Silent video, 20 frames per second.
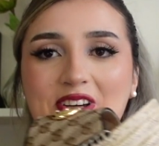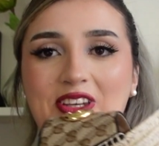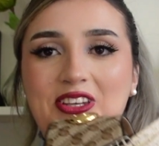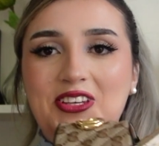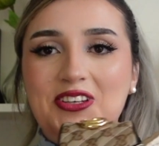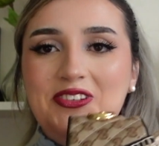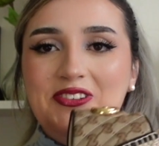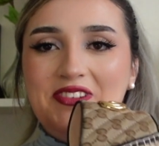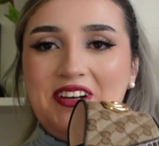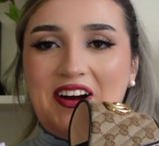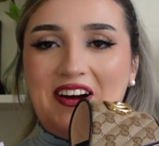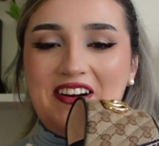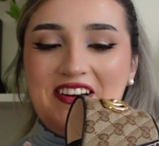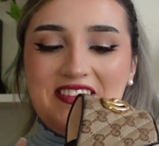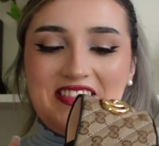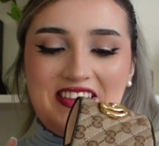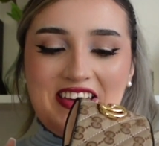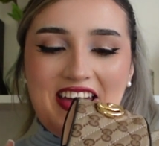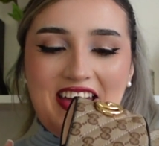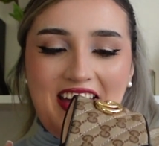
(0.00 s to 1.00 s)
cute are
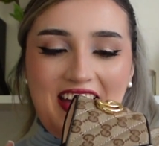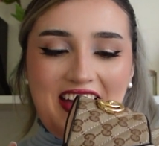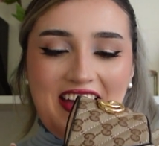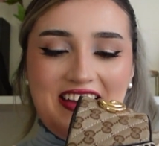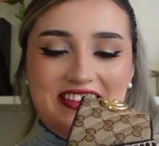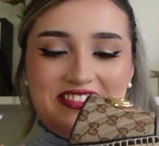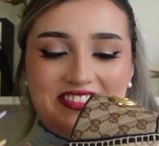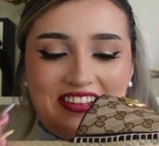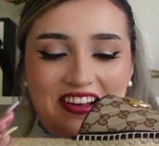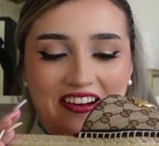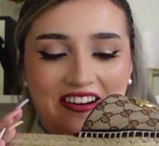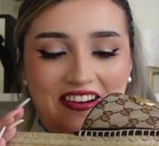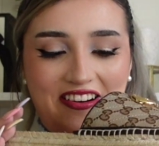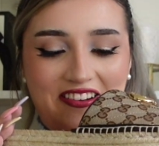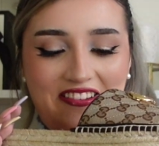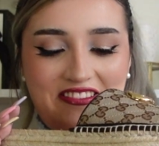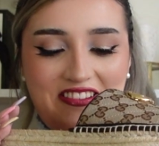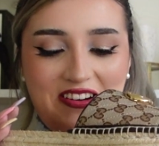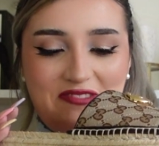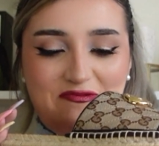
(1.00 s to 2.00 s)
these?
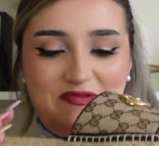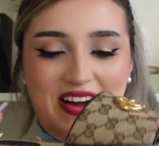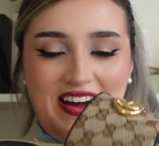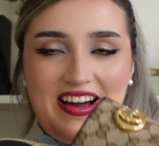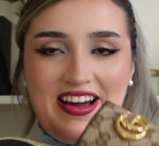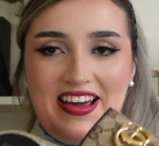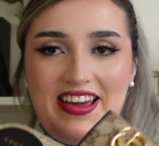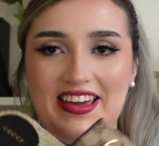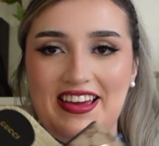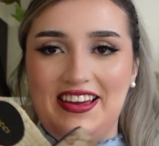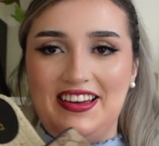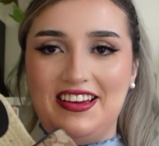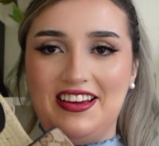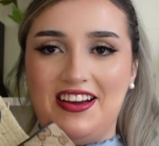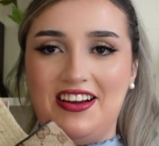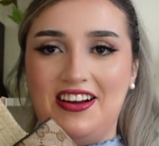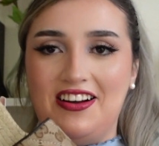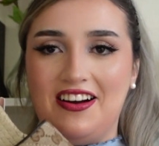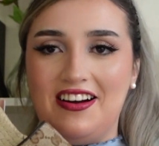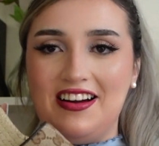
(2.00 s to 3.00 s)
Oh my
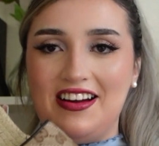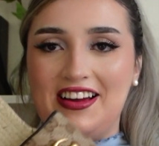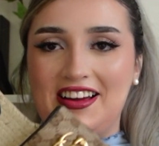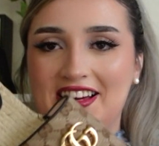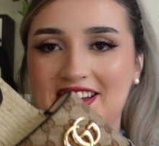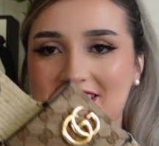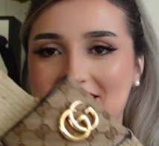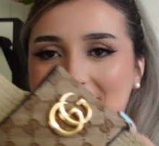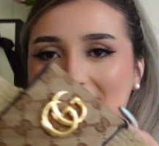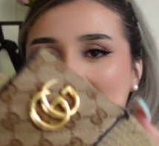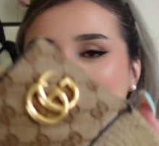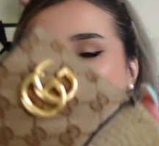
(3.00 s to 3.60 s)
gosh,